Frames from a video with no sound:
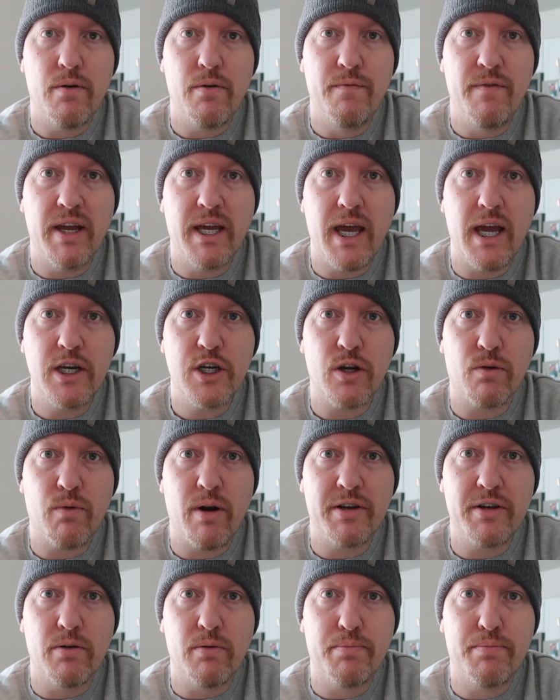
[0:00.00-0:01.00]
vacation
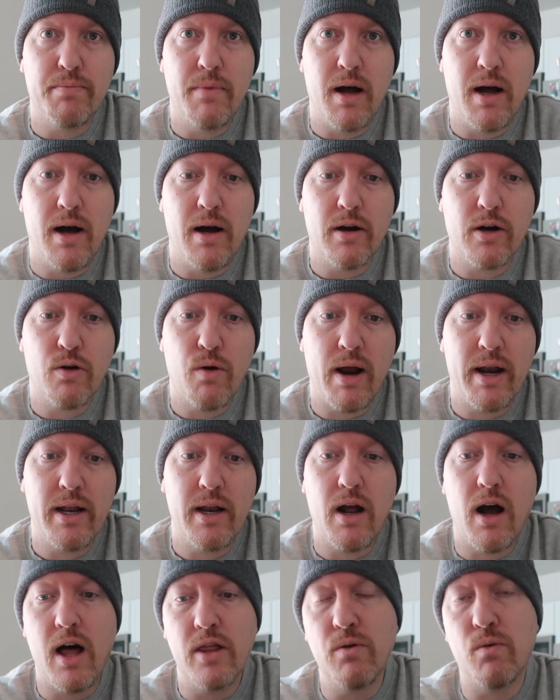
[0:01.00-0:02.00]
rental
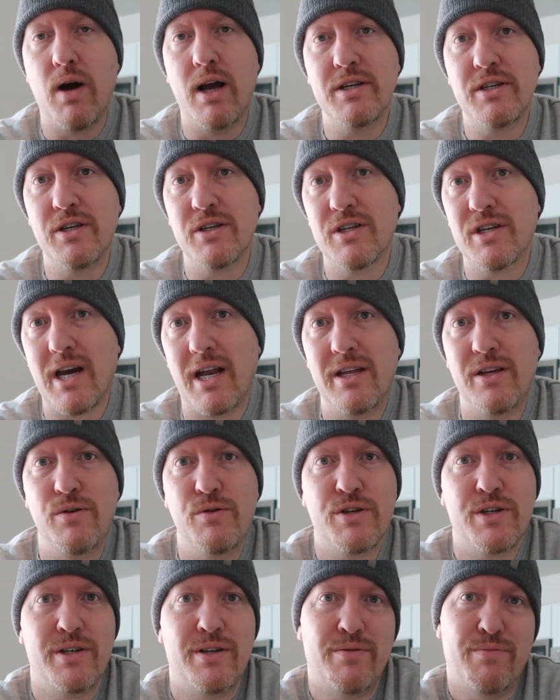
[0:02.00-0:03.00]
credit. Otherwise, you just got to
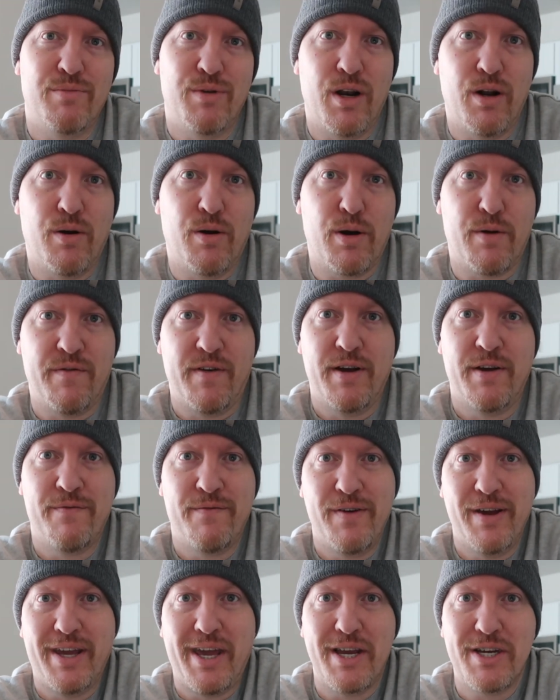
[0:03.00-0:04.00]
use it, you know, on a
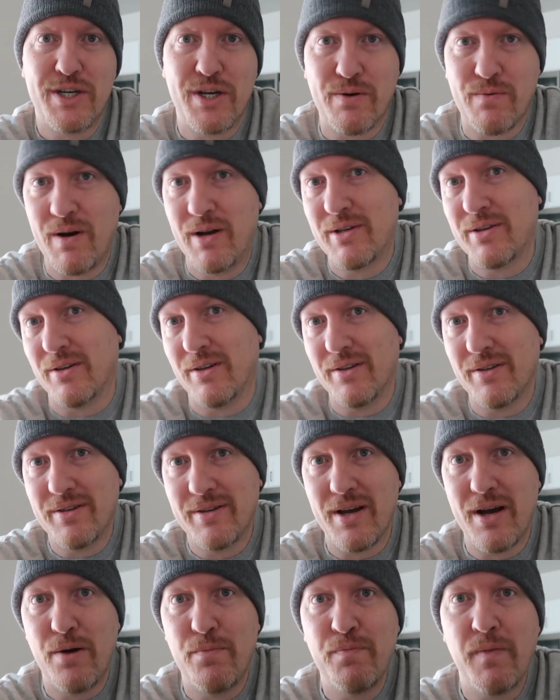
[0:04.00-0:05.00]
vacation rental.
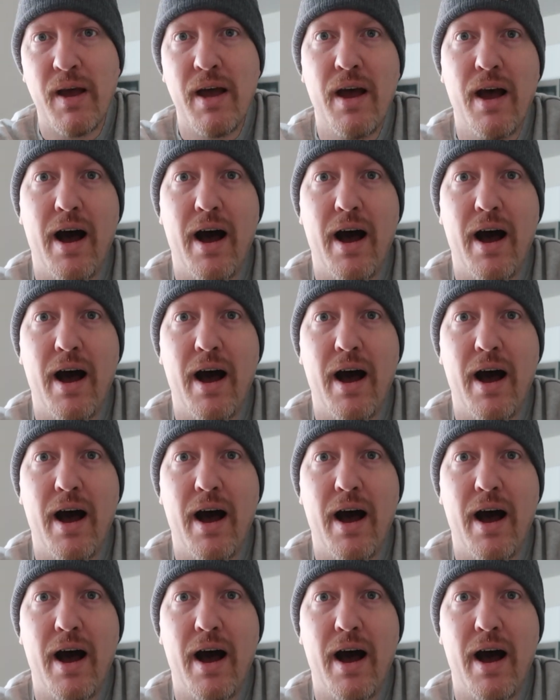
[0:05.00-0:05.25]
So